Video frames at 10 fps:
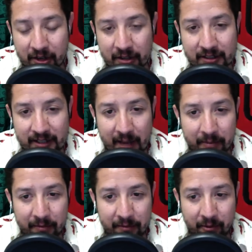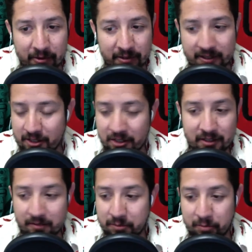type of, or is this
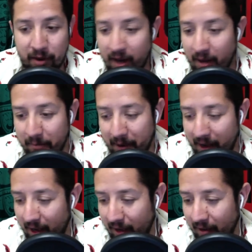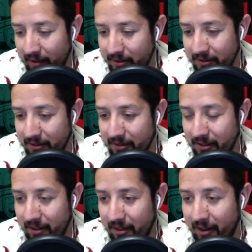just brought up by
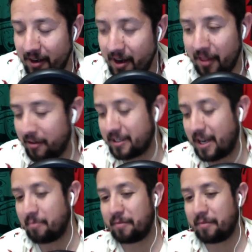another type of